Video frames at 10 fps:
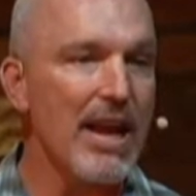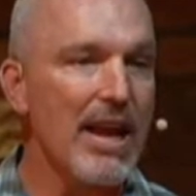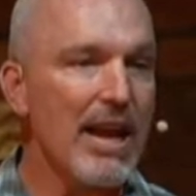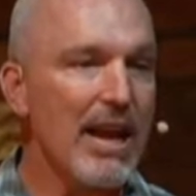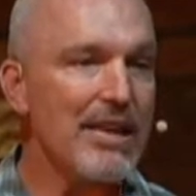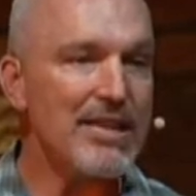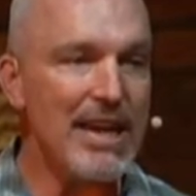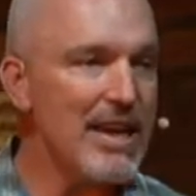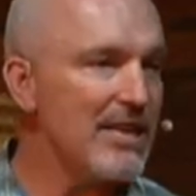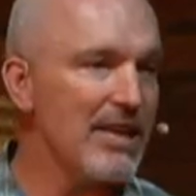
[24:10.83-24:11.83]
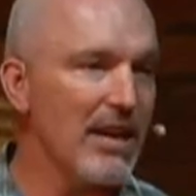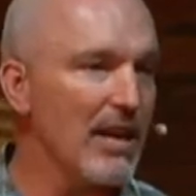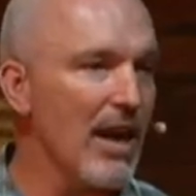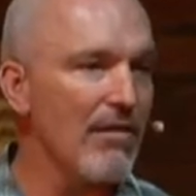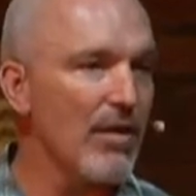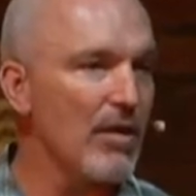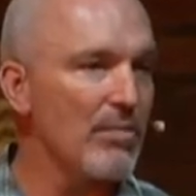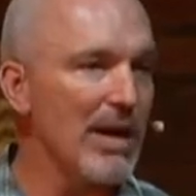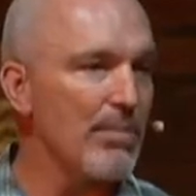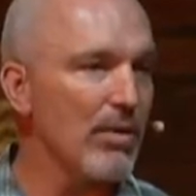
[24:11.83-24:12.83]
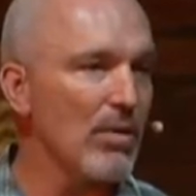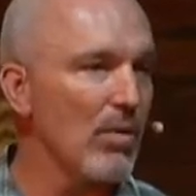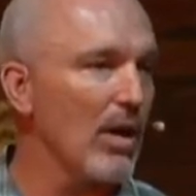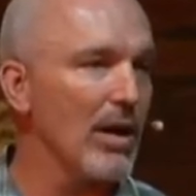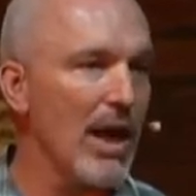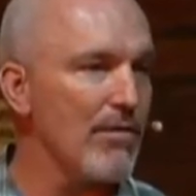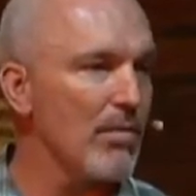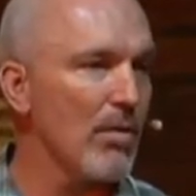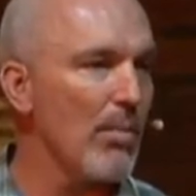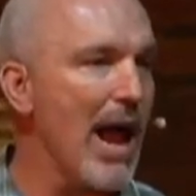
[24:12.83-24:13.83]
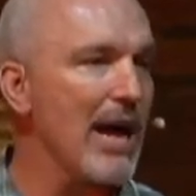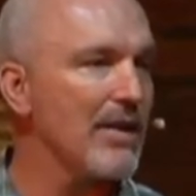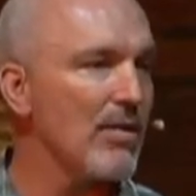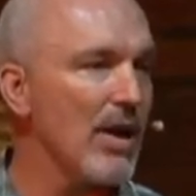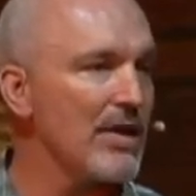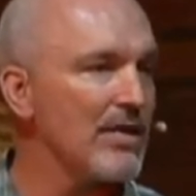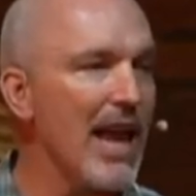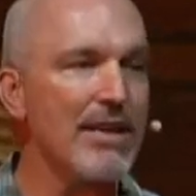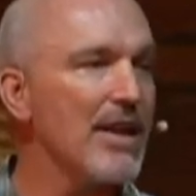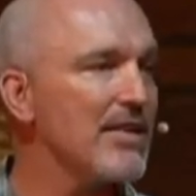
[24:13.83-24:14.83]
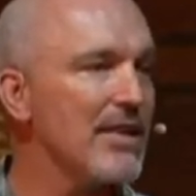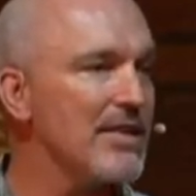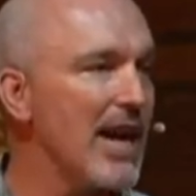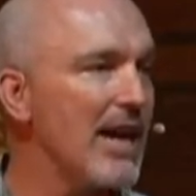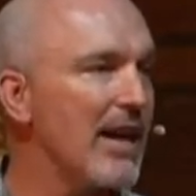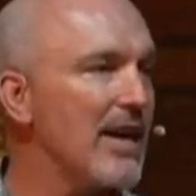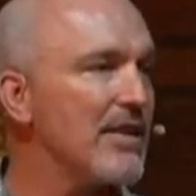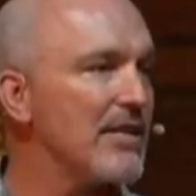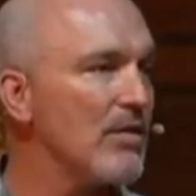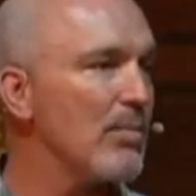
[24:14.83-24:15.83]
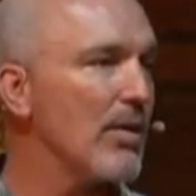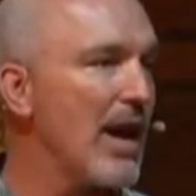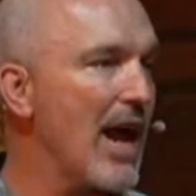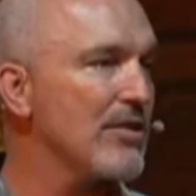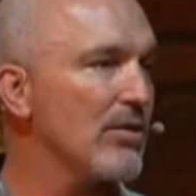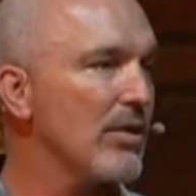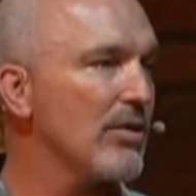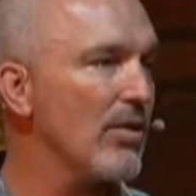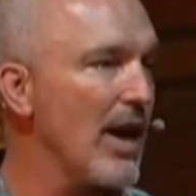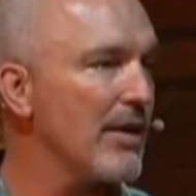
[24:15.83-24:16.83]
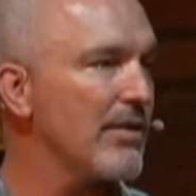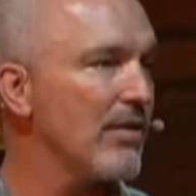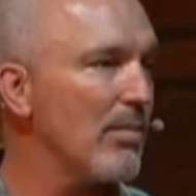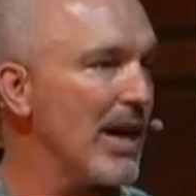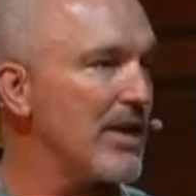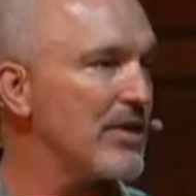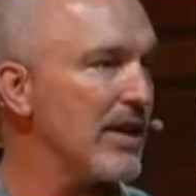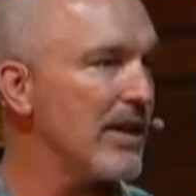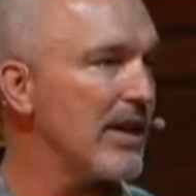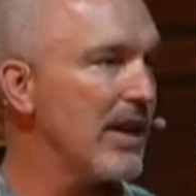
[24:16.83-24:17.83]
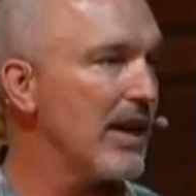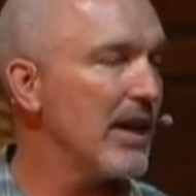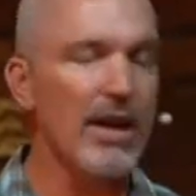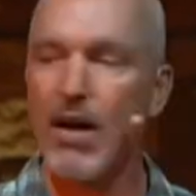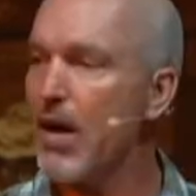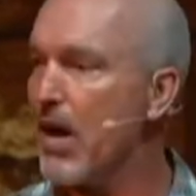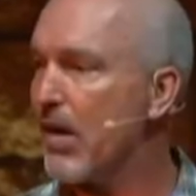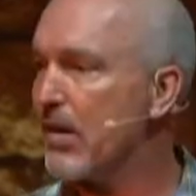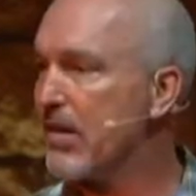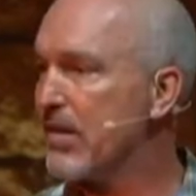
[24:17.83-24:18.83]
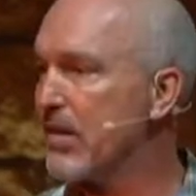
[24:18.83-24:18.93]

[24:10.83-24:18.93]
It's easy to love those people who are lovable back to us. That doesn't take a supernatural transformation in our hearts.